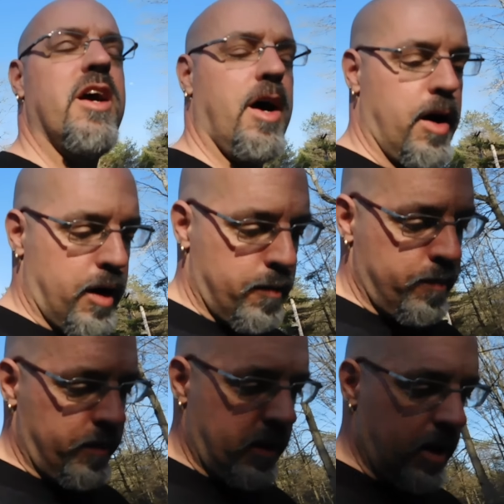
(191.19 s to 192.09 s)

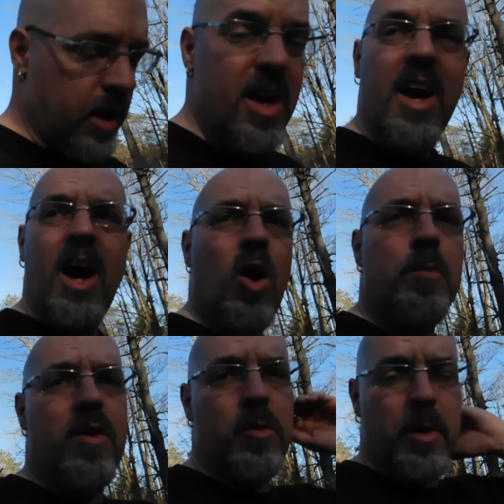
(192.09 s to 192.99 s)
um, I hope
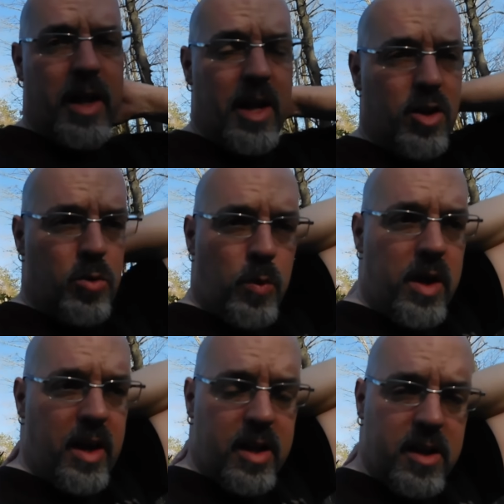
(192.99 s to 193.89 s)
everybody had a good
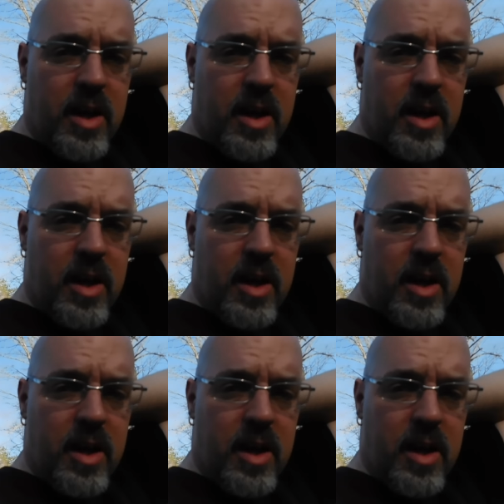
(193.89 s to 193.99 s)
weekend.